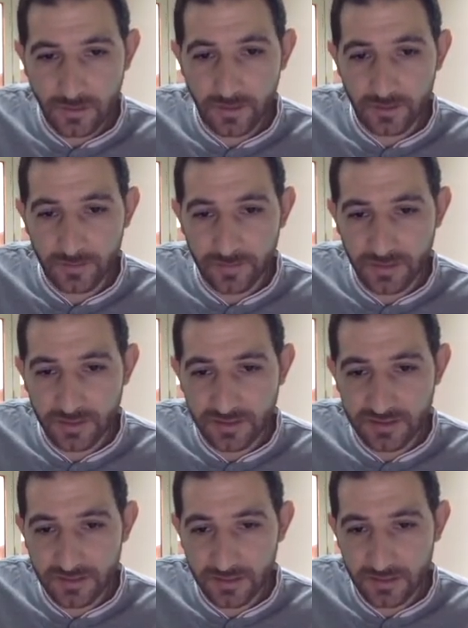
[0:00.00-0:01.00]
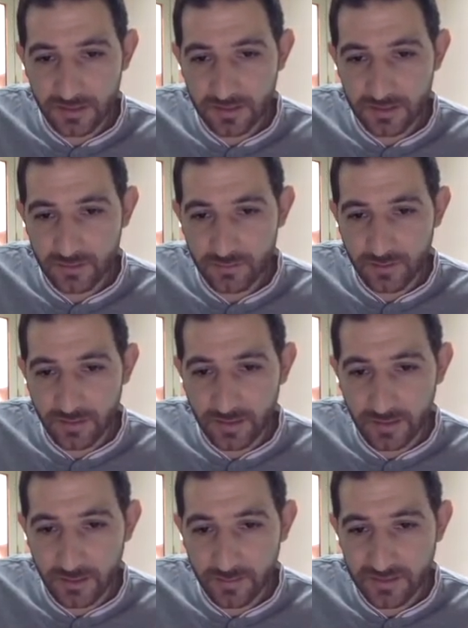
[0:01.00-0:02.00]
and B is related to an
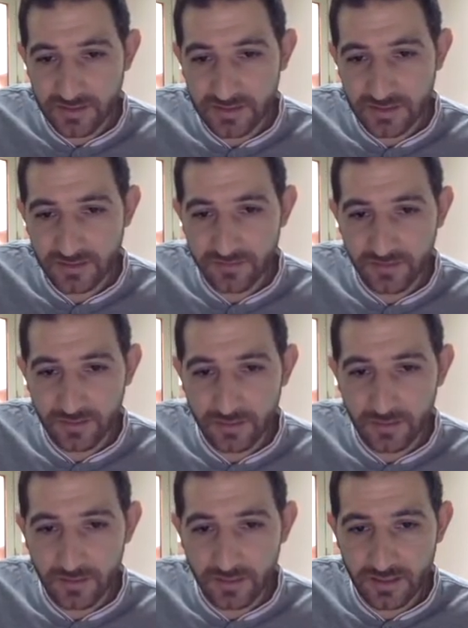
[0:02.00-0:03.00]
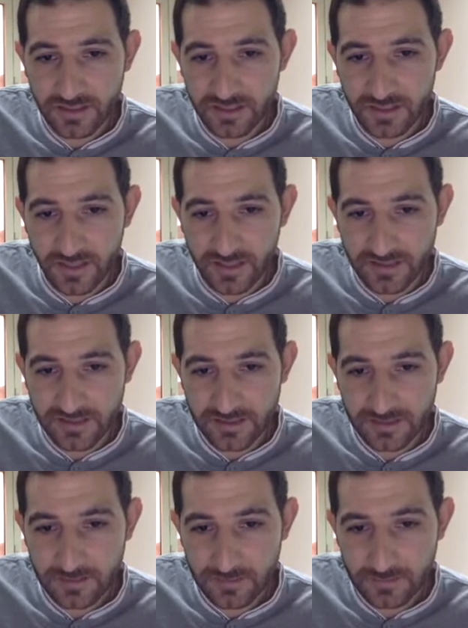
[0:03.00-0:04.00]
element C via the relation
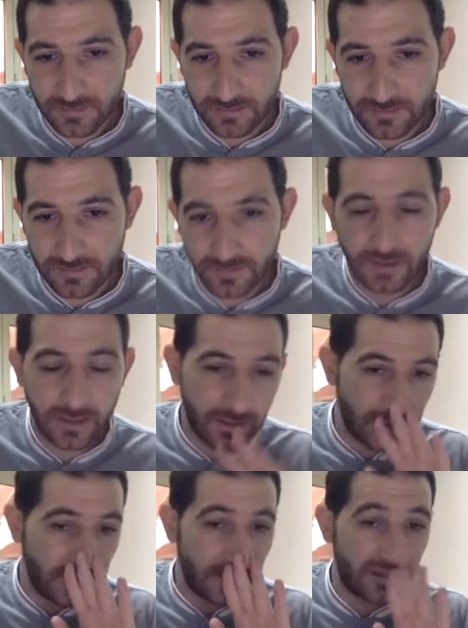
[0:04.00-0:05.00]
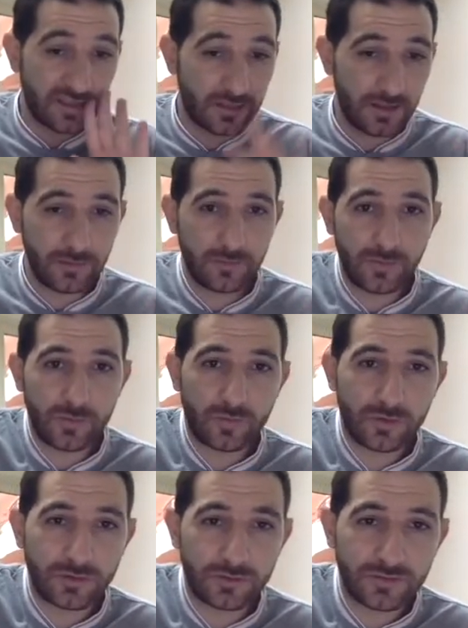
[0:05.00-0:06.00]
S. Then we
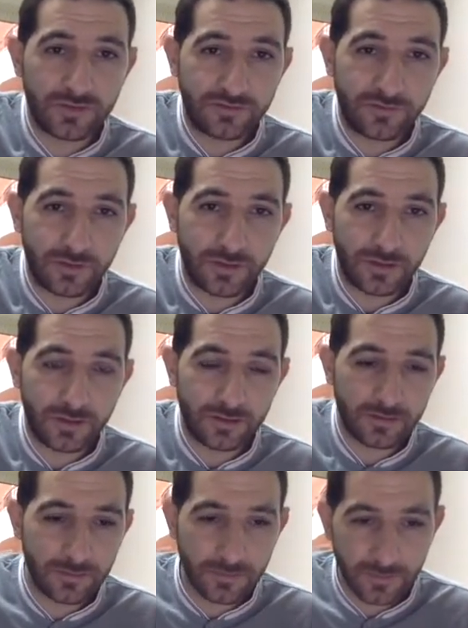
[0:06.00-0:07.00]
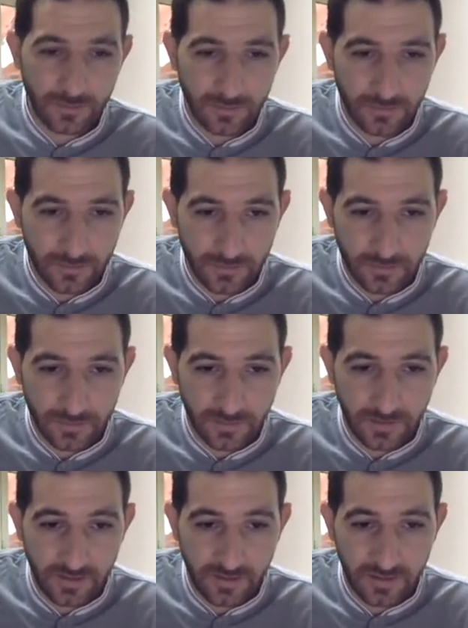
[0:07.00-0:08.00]
want to define
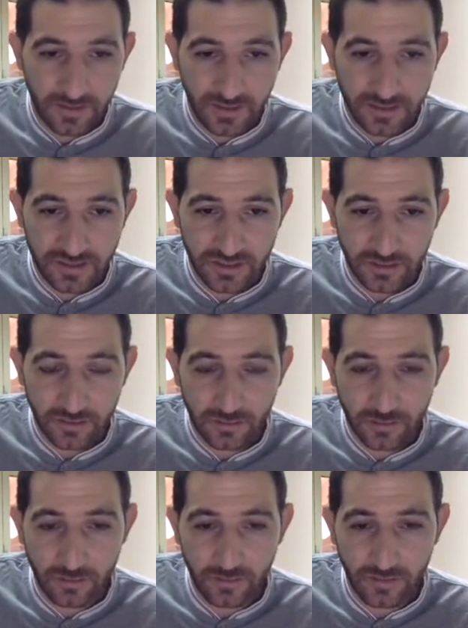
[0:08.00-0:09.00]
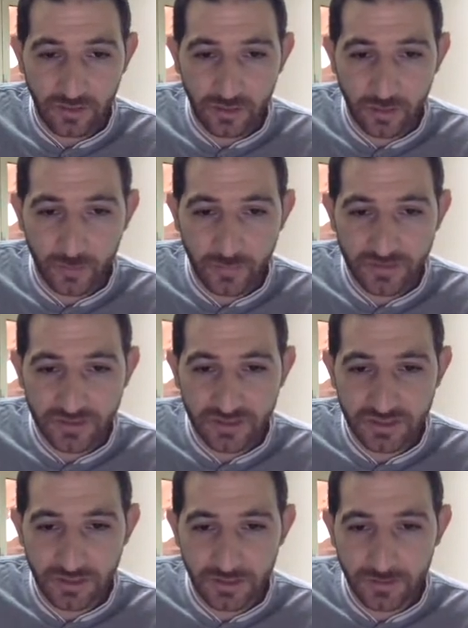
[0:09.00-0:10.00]
a relation called
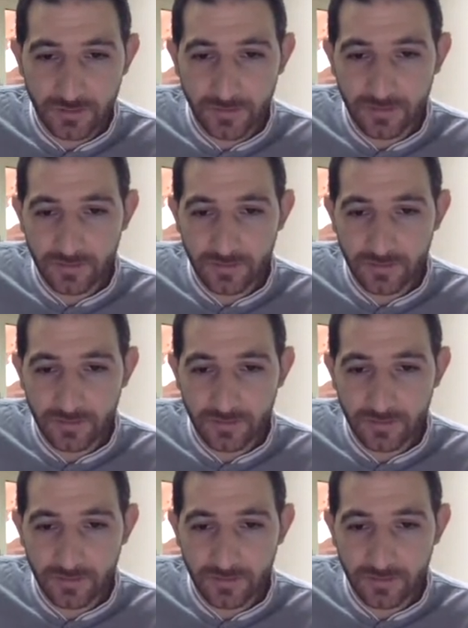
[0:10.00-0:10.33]
decomposition